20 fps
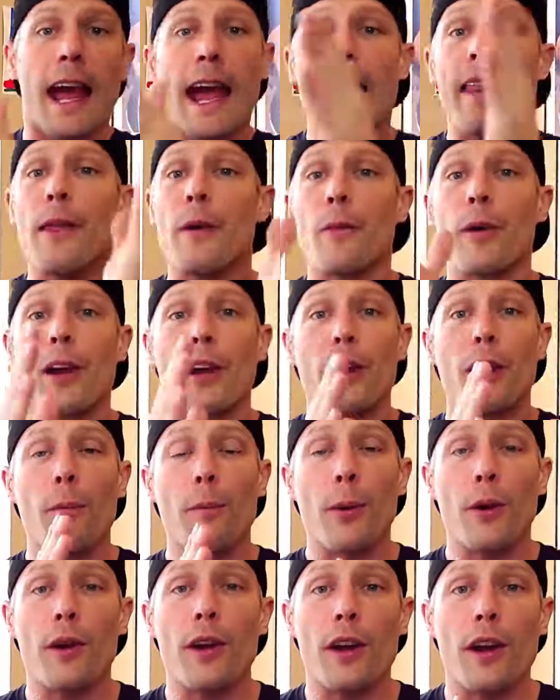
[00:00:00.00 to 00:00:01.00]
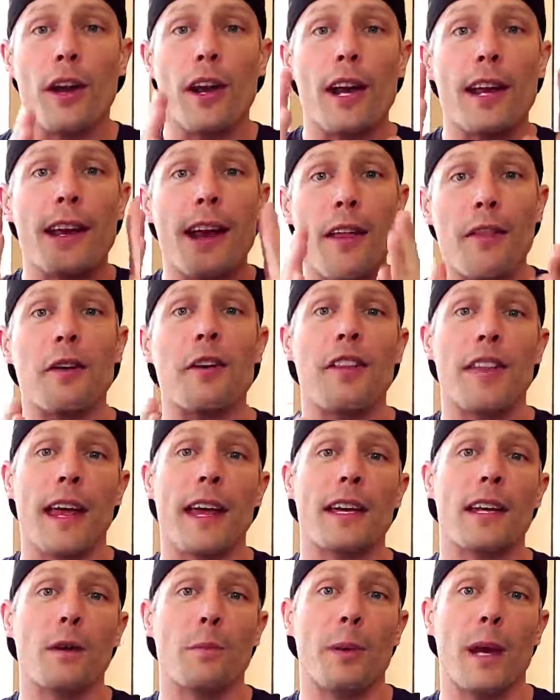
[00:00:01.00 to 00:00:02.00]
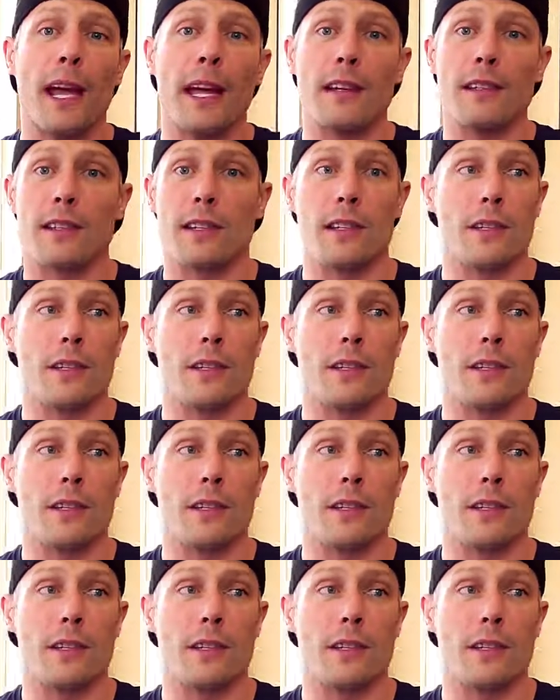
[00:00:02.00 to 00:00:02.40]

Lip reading: and then we're going to go put it on another thank you page